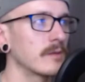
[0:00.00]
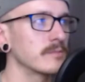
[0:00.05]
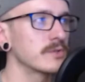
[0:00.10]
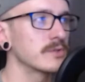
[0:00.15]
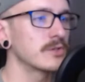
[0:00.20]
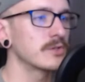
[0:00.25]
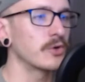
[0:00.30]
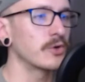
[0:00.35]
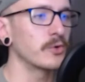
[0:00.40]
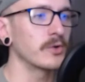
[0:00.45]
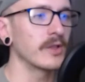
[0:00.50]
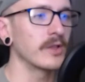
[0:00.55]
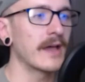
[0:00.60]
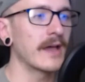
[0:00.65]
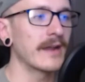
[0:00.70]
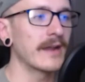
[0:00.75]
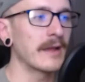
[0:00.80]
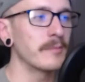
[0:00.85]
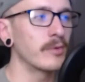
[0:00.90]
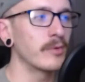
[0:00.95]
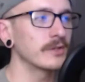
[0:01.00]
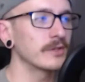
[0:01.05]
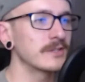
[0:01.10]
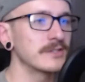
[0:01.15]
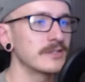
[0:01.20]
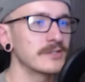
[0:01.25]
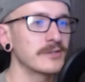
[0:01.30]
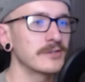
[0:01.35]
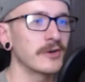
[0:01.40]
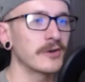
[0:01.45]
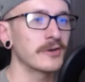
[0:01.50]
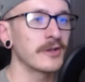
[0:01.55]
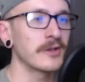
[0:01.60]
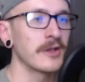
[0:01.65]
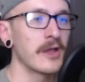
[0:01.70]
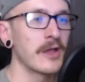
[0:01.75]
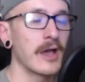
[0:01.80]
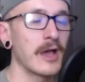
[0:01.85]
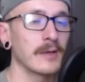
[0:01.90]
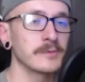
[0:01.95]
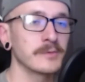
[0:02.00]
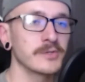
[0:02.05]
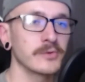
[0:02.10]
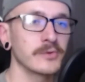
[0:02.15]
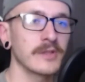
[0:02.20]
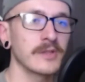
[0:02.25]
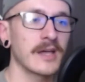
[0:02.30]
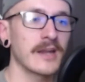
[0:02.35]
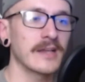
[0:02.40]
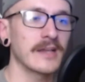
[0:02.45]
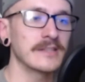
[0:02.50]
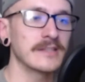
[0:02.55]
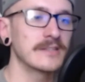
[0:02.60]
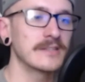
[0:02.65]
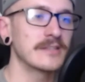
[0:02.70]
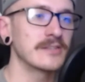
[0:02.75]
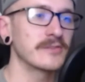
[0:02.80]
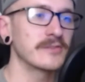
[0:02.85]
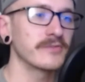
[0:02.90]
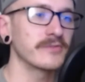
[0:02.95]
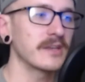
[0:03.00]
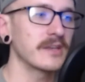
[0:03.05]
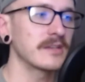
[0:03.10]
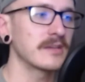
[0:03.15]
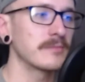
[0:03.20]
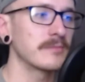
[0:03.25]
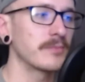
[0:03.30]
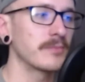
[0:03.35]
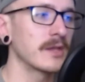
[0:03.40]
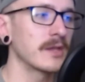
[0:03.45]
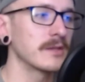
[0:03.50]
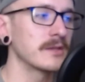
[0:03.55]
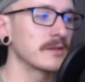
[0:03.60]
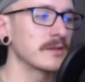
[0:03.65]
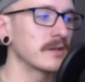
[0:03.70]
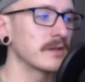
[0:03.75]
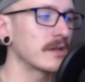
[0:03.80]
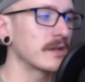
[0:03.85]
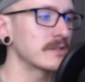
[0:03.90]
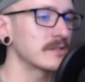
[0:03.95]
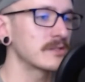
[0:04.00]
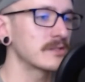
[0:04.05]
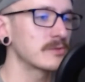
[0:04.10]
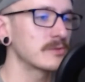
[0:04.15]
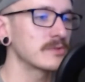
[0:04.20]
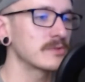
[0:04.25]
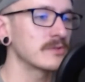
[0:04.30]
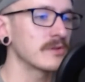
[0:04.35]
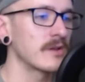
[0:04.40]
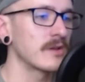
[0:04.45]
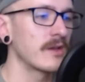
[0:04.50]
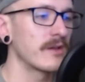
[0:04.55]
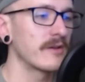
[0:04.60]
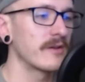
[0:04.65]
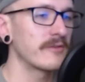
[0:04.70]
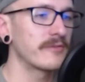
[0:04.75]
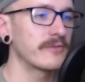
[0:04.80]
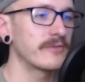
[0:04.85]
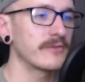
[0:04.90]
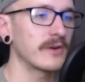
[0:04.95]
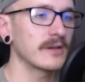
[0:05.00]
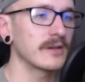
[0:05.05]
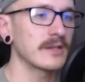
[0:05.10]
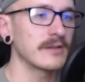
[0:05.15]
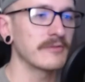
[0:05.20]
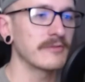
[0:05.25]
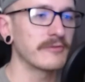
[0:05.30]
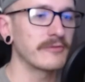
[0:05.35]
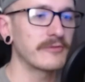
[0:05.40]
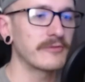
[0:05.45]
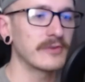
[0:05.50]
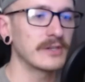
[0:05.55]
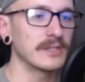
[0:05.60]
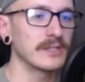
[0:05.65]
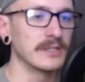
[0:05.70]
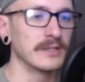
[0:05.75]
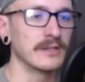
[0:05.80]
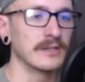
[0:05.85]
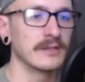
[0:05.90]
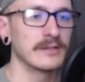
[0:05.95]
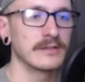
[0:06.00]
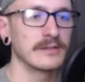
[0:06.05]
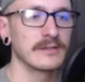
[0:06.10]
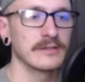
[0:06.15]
so glad I bought this card. I'm so glad I did this fight companion, guys. This was fucking fun.